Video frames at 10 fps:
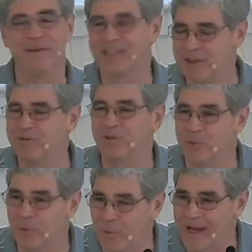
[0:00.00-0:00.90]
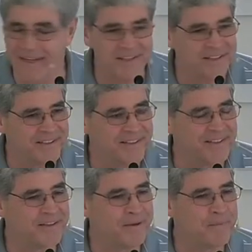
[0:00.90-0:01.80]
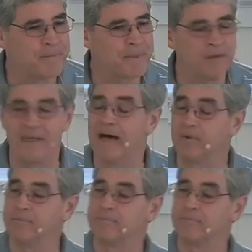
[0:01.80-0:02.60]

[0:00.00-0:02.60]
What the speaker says: gives you away. Now,